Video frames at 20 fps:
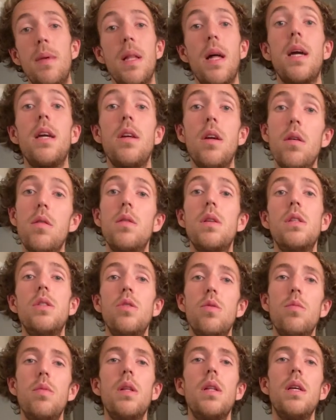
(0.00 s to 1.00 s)
like, yo, did
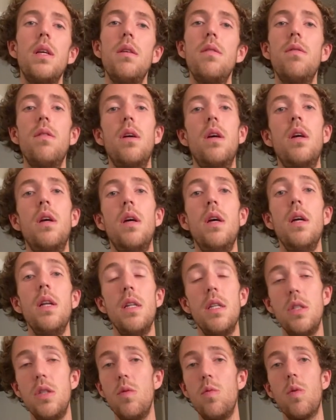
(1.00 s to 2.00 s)
you believe?
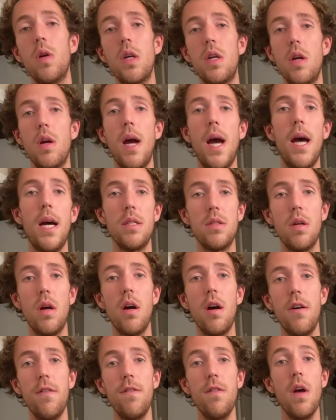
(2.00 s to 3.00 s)
Did you work your ass
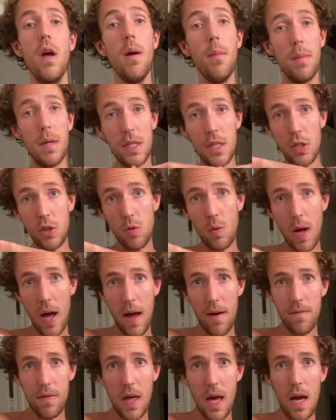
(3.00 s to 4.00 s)
off? But did you
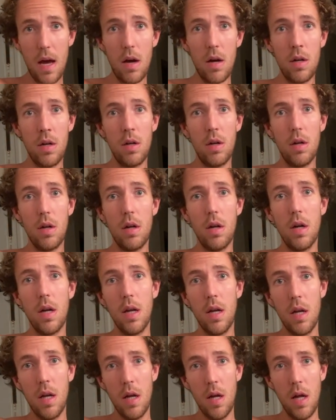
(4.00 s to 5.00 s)
have that
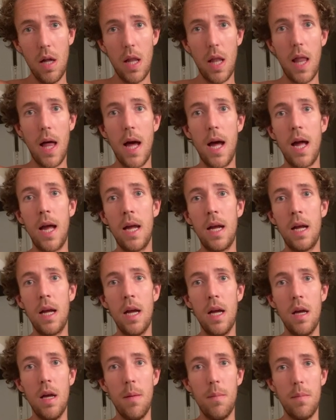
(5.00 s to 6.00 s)
underlying
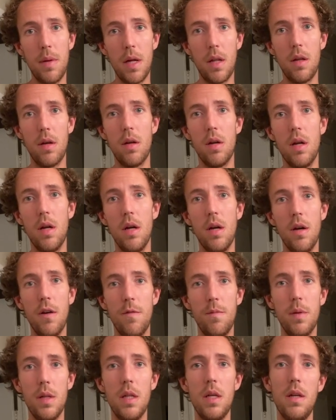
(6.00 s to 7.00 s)
pillar
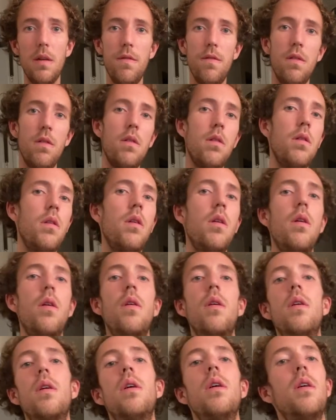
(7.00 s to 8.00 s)
of belief?
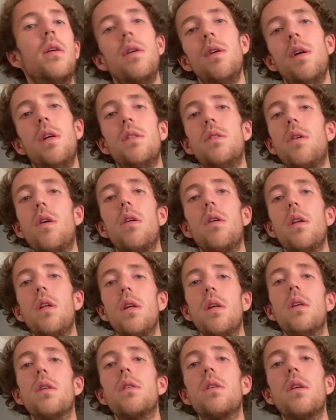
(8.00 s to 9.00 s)
That's all it
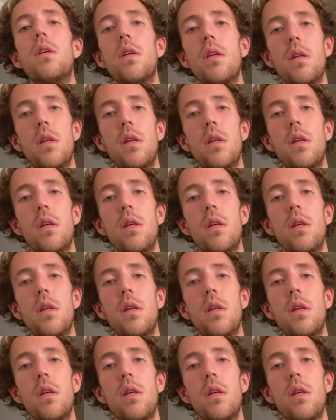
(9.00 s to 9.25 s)
is.